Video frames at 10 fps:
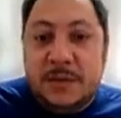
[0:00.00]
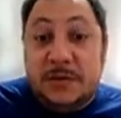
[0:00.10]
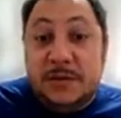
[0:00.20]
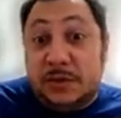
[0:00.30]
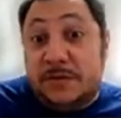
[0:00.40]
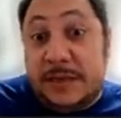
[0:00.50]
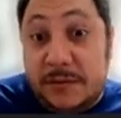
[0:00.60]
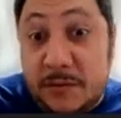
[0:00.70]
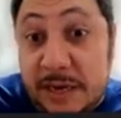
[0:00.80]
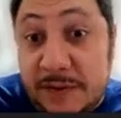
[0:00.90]
So
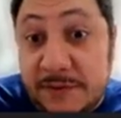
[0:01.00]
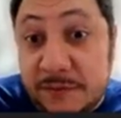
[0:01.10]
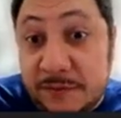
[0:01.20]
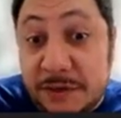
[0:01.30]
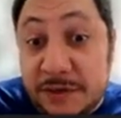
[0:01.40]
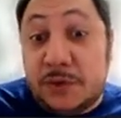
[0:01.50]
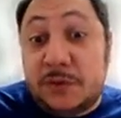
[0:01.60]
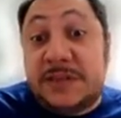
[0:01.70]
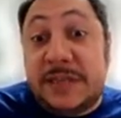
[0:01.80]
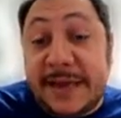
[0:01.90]
we have a contradiction.
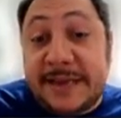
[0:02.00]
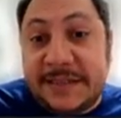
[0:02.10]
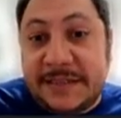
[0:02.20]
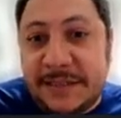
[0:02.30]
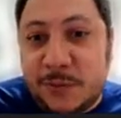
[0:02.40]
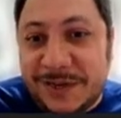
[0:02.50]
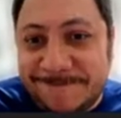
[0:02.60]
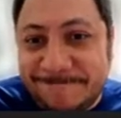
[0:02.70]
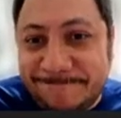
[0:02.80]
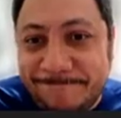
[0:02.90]
So x is
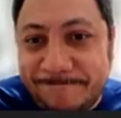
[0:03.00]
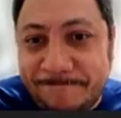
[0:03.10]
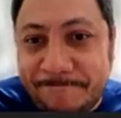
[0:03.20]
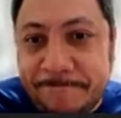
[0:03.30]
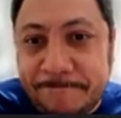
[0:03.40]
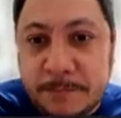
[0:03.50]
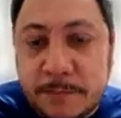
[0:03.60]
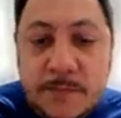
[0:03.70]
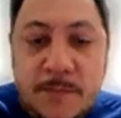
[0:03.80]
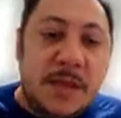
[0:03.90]
C1.
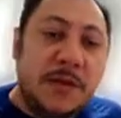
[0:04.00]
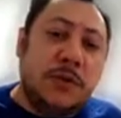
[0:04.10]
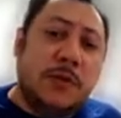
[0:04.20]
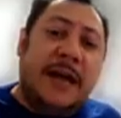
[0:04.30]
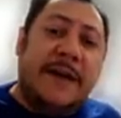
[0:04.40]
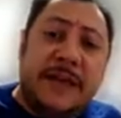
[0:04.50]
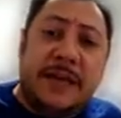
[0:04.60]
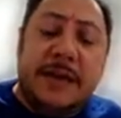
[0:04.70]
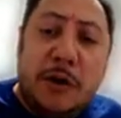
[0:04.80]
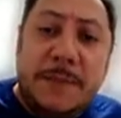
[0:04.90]
So
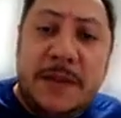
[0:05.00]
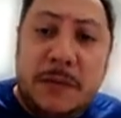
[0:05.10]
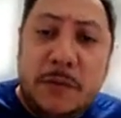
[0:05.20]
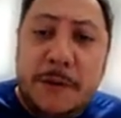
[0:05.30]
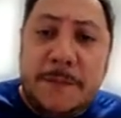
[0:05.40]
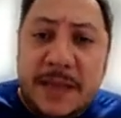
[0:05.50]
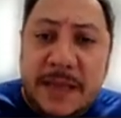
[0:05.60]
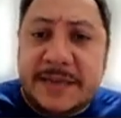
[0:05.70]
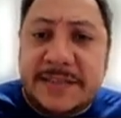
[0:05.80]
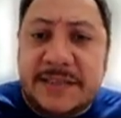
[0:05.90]
after we obtain
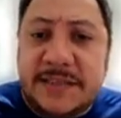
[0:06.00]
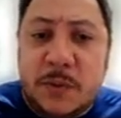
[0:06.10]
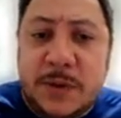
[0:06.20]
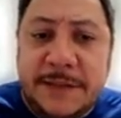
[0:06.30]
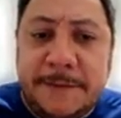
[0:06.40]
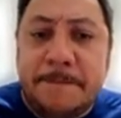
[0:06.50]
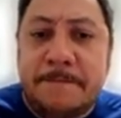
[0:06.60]
x is C1,